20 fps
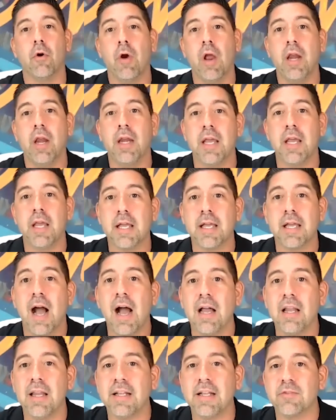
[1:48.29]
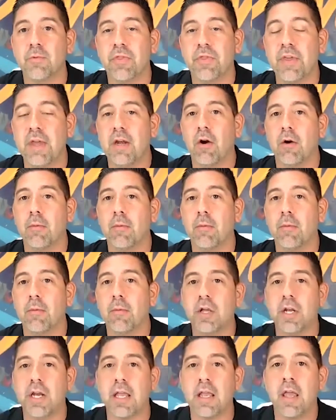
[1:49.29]
or any colleagues within our
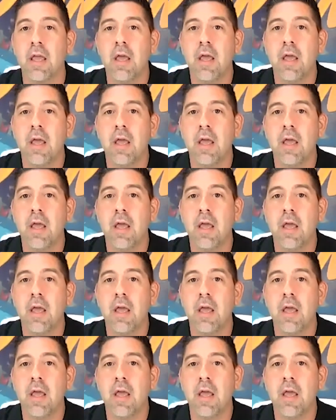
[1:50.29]
marketing.